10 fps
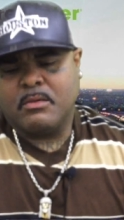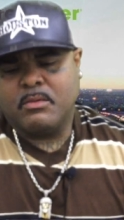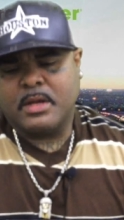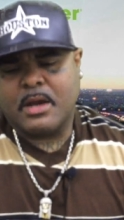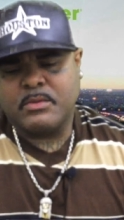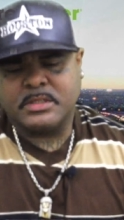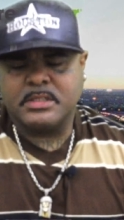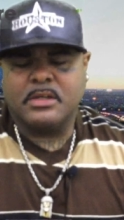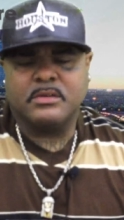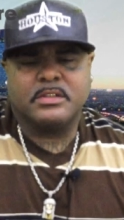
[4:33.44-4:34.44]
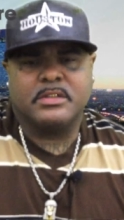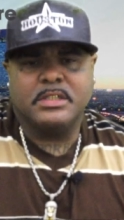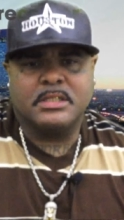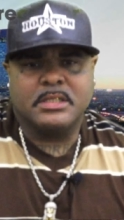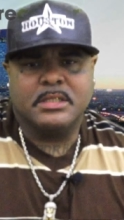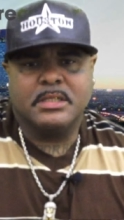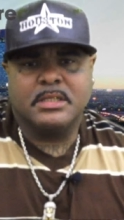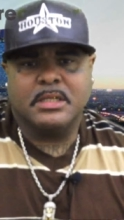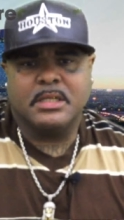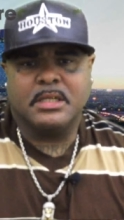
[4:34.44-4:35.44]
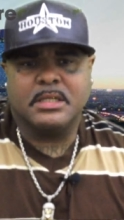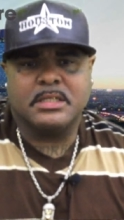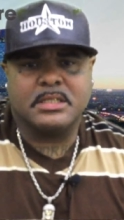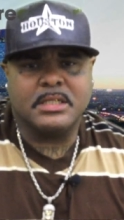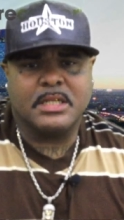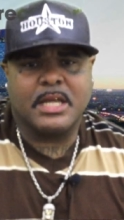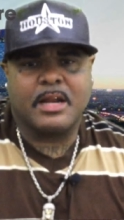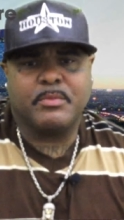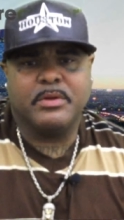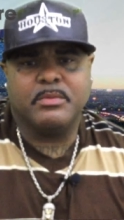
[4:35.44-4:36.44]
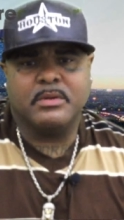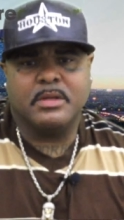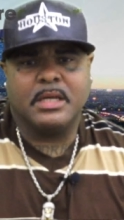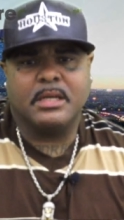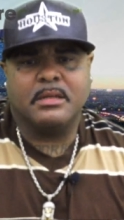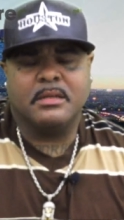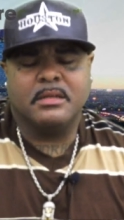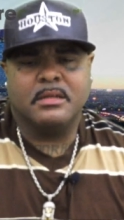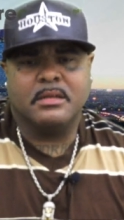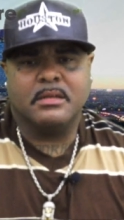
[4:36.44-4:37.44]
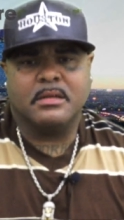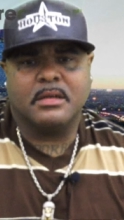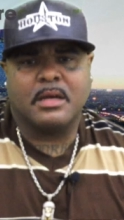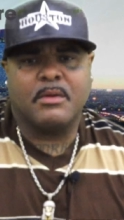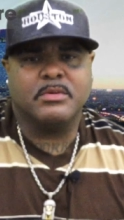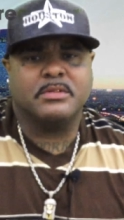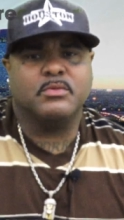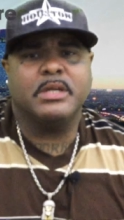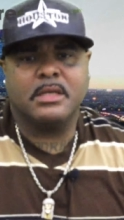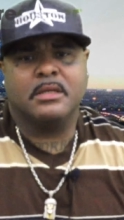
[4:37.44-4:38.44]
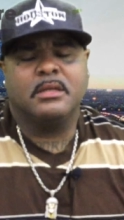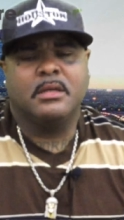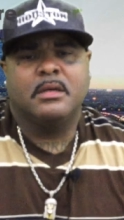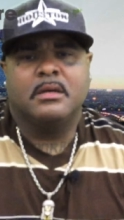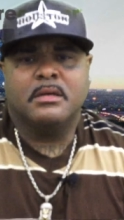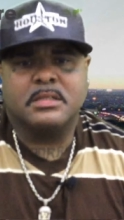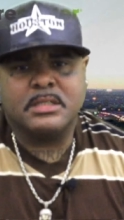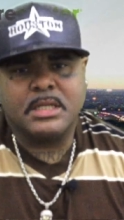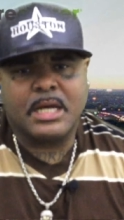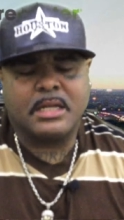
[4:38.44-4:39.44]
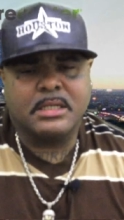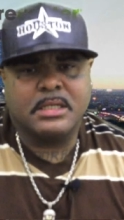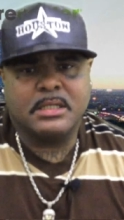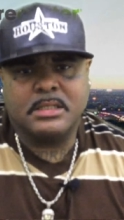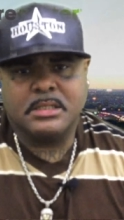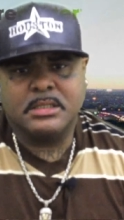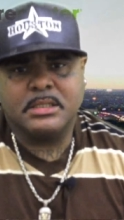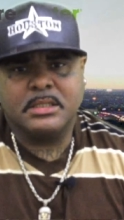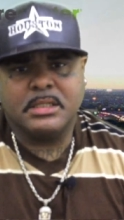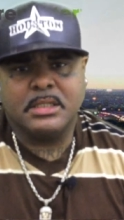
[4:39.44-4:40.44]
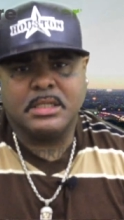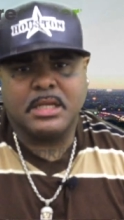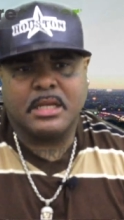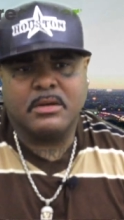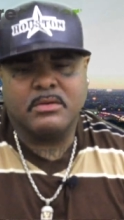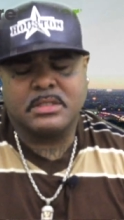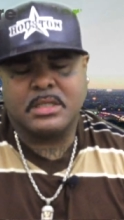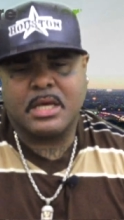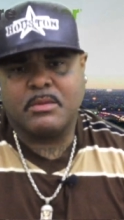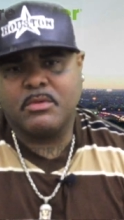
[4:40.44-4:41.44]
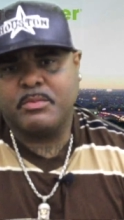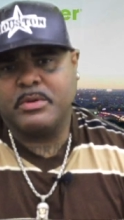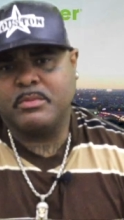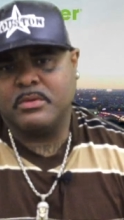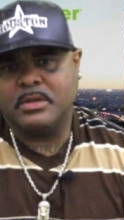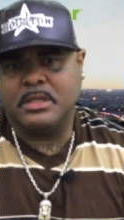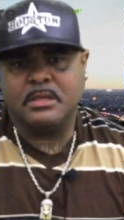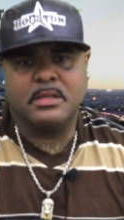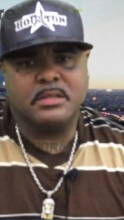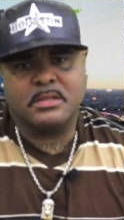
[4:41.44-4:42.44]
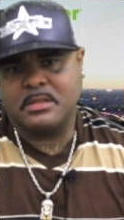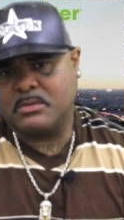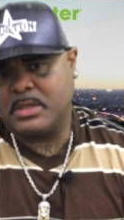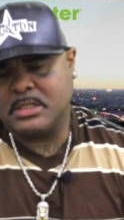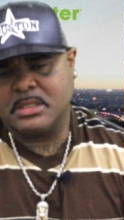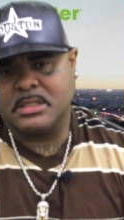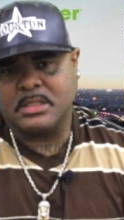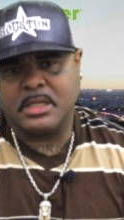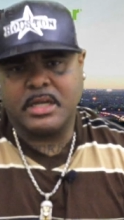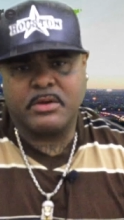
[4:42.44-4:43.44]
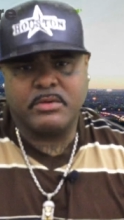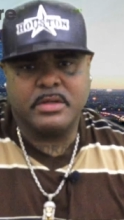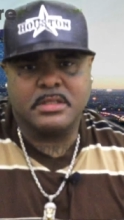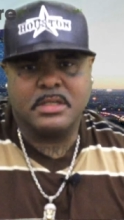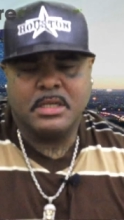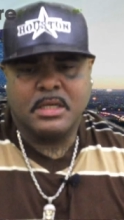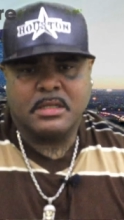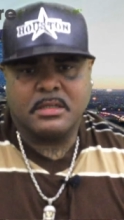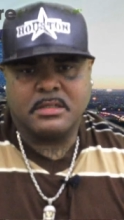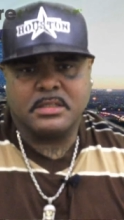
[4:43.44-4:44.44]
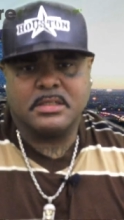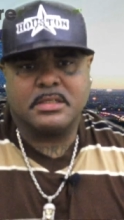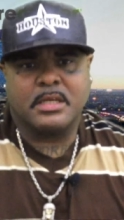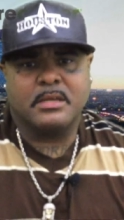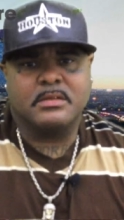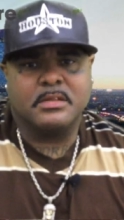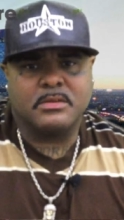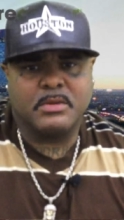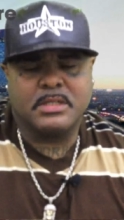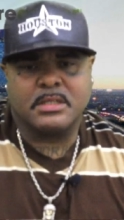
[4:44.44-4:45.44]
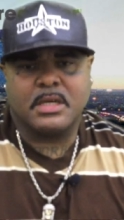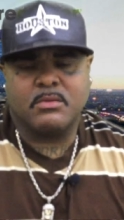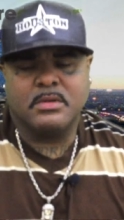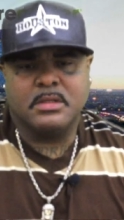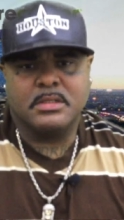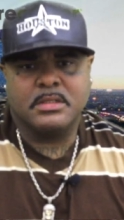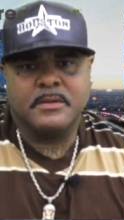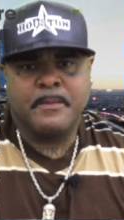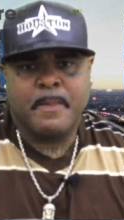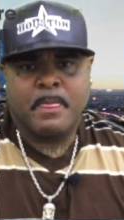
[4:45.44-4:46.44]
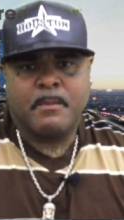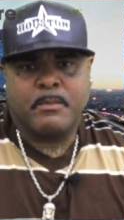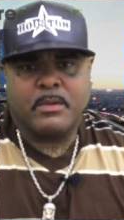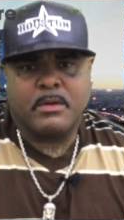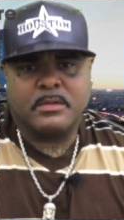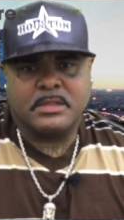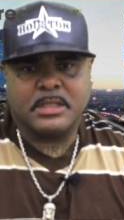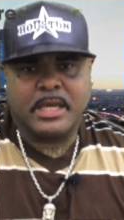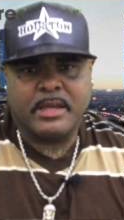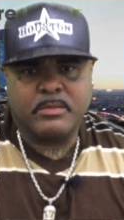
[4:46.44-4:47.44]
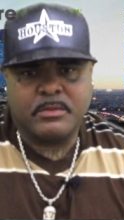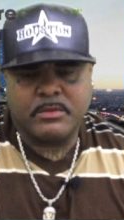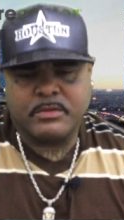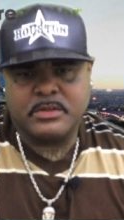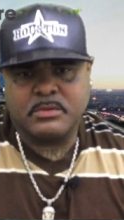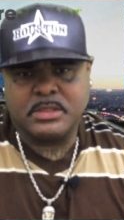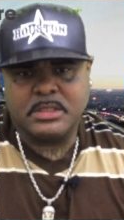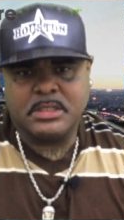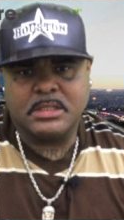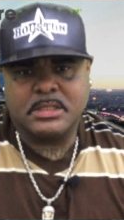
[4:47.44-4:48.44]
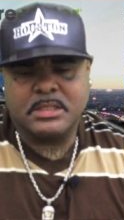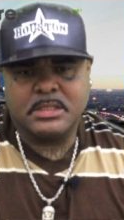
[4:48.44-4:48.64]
When I was in those streets, it's still a lot of people that I was with are still out there. And I know it's a lot of more people in other situations and areas that's in the same situation I was. I was a gang member for 20 years,